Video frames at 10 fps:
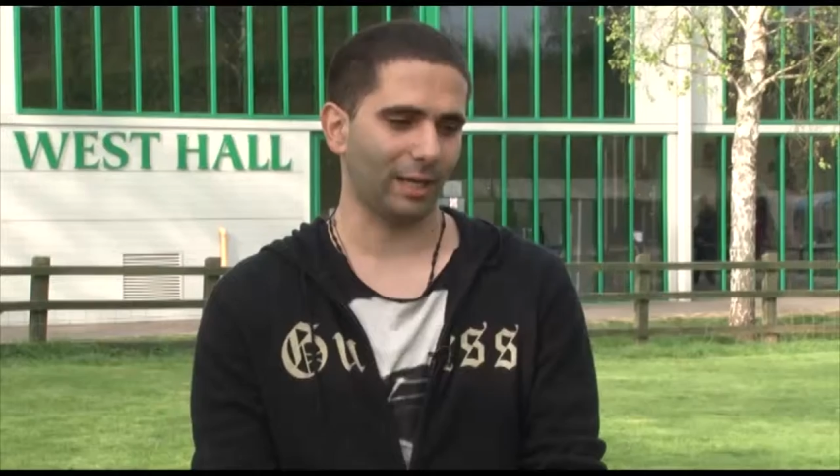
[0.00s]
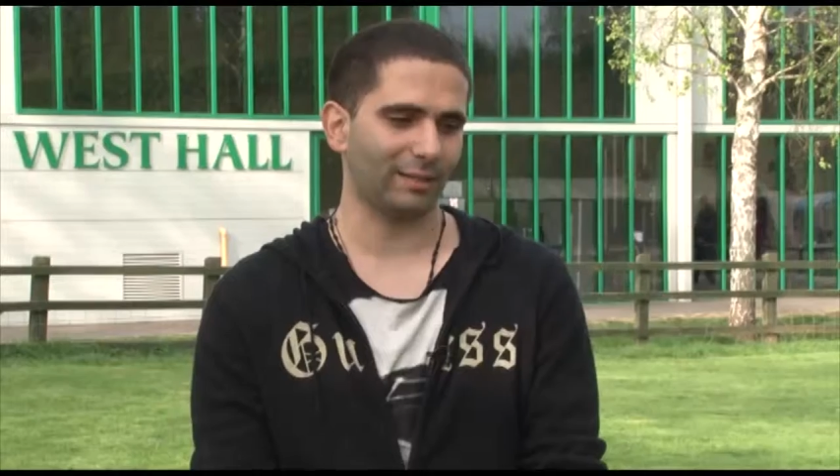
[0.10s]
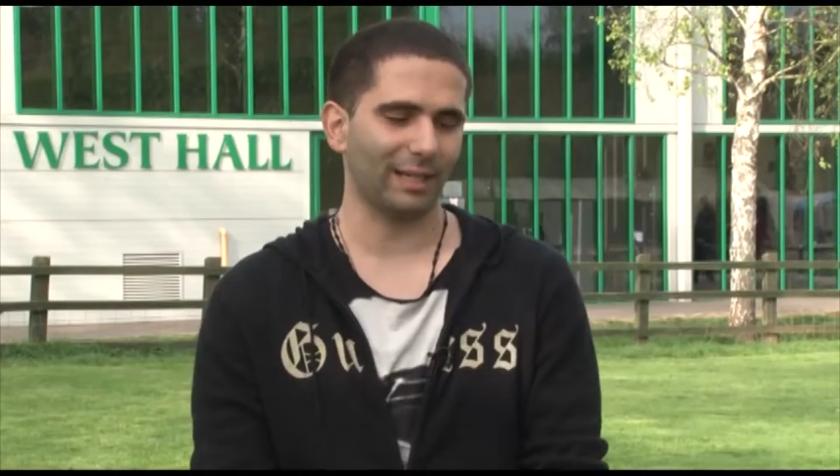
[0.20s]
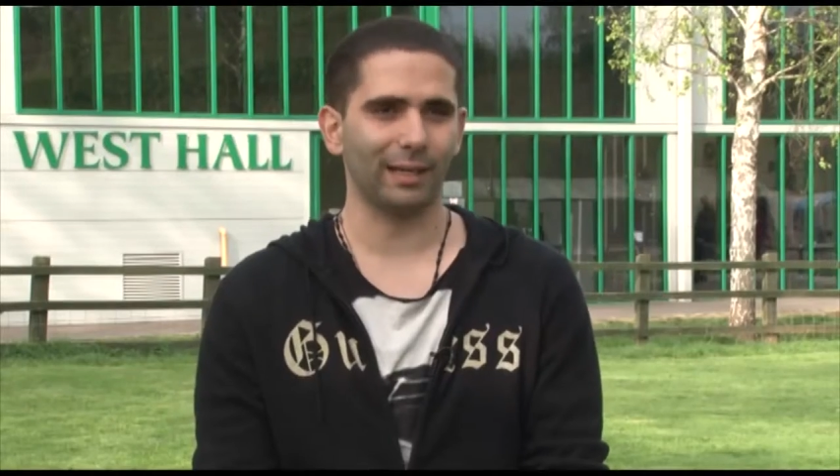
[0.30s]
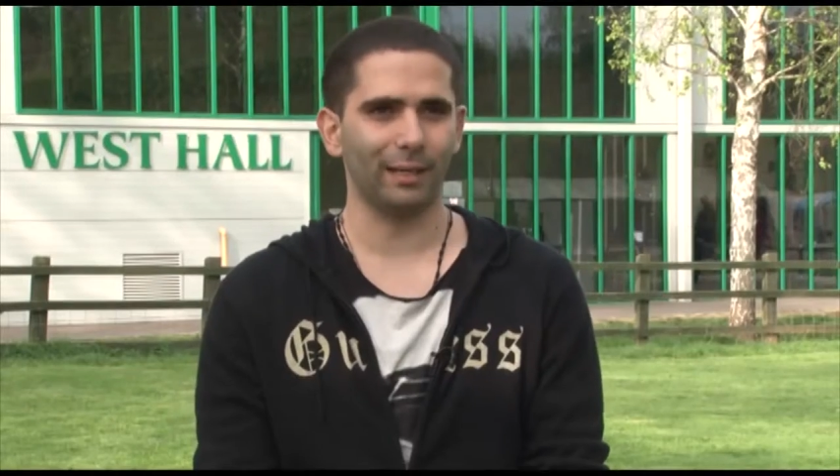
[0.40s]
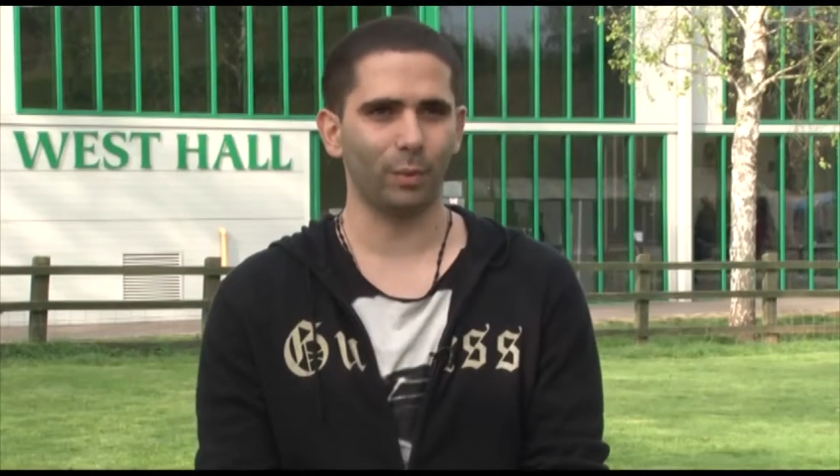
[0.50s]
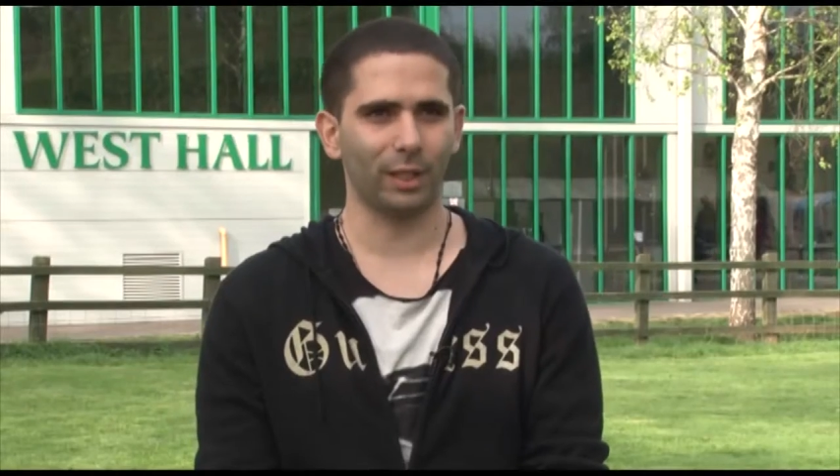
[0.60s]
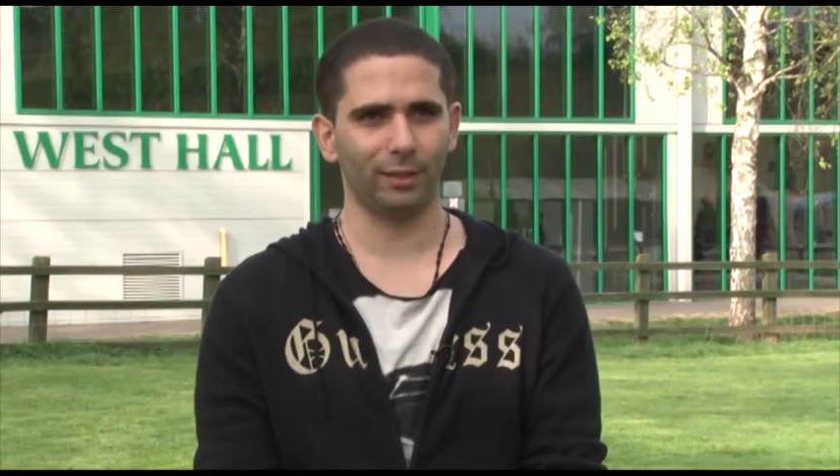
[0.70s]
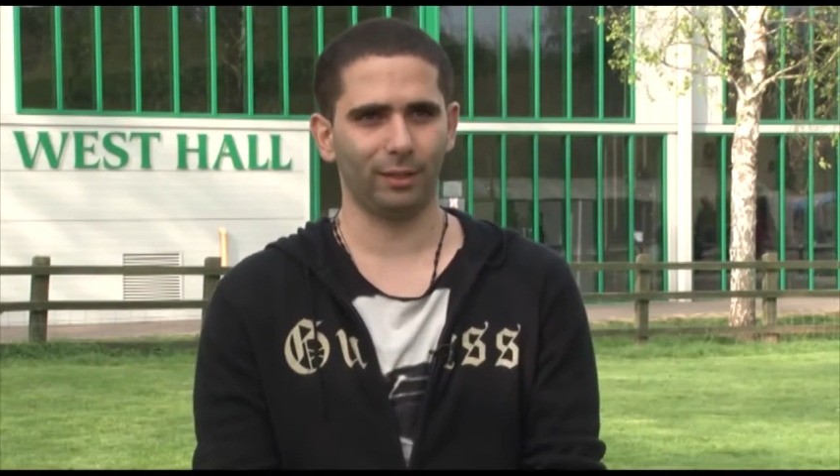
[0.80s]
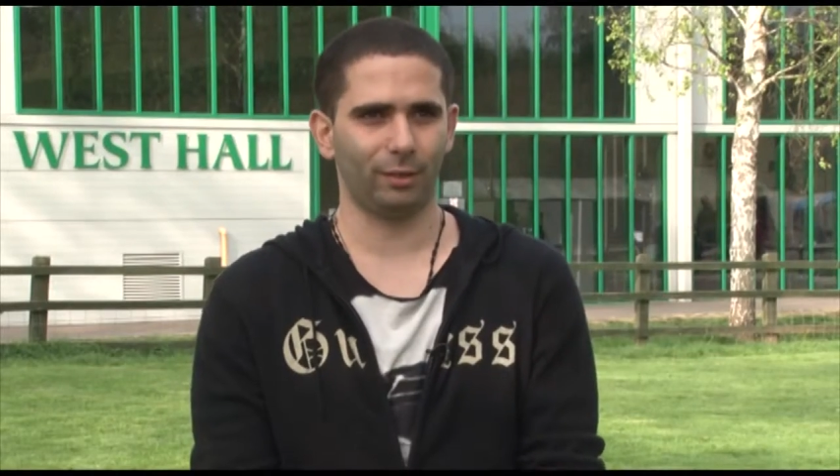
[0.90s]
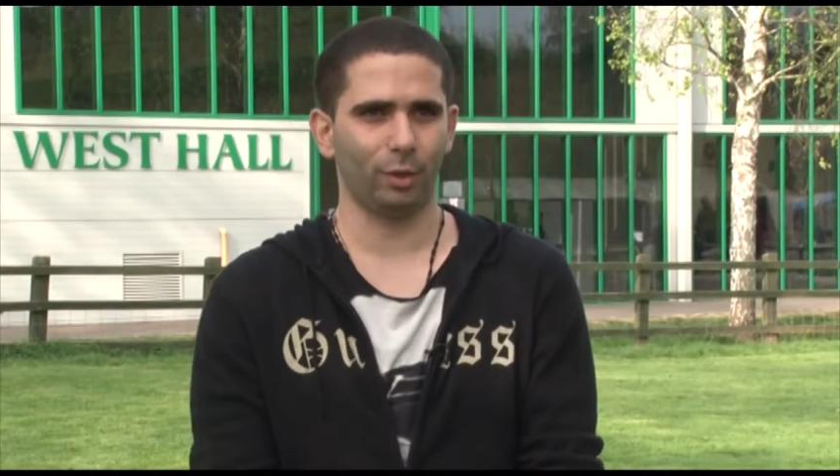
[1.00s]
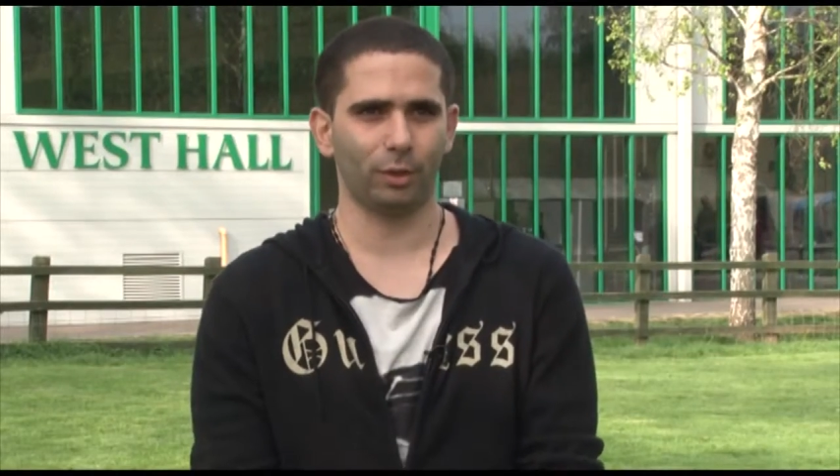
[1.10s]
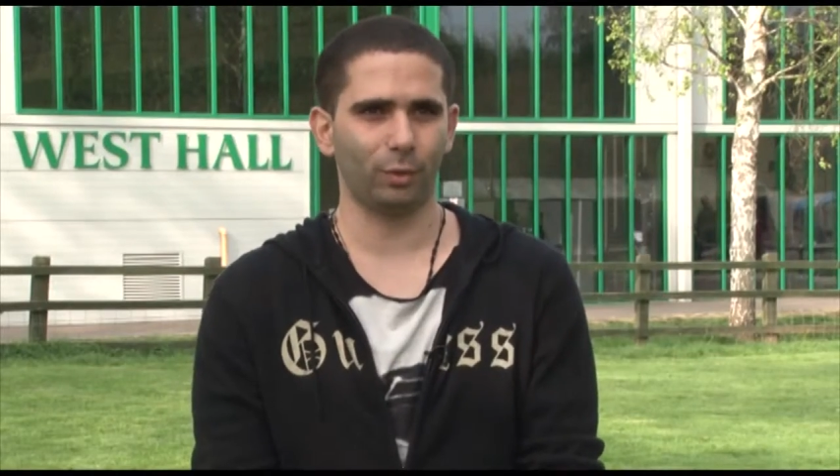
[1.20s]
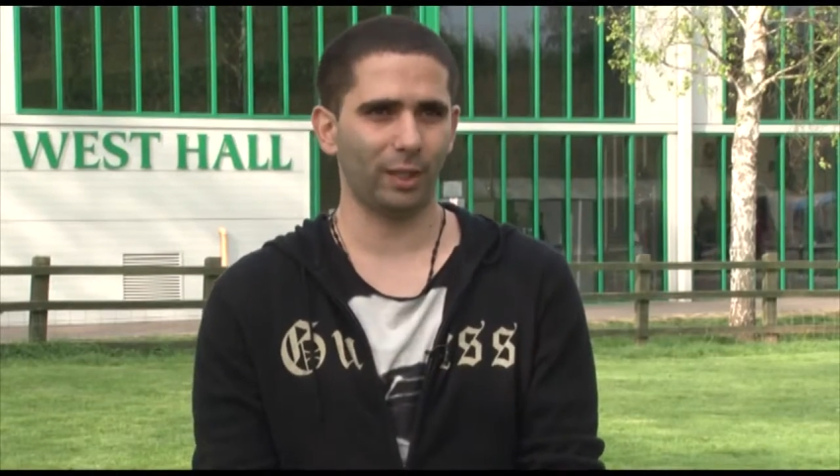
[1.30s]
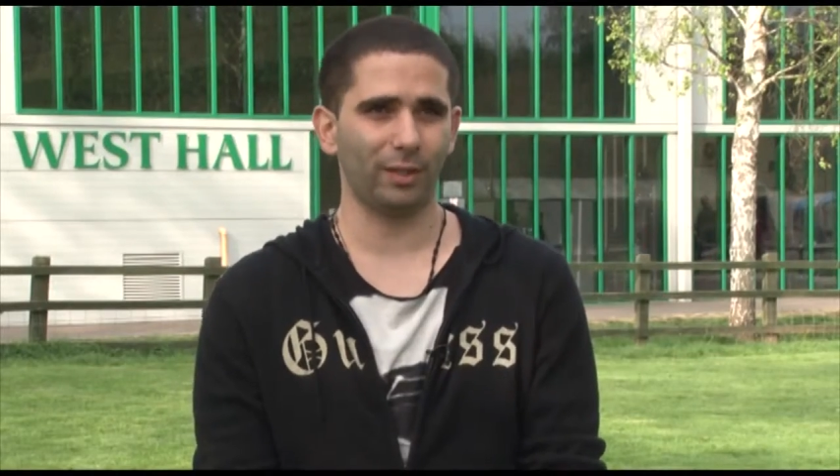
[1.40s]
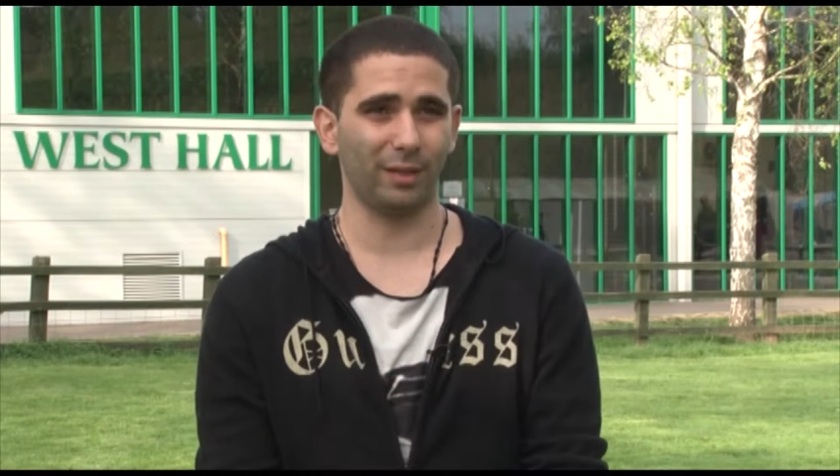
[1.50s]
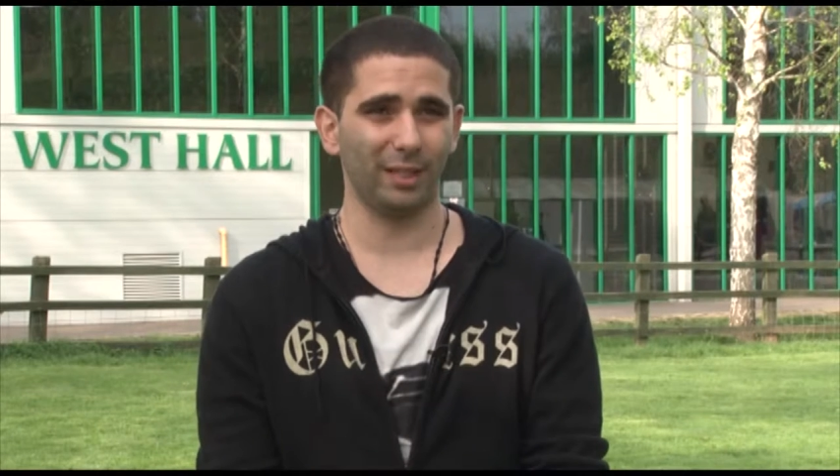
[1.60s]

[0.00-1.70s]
exactly what a dog trainer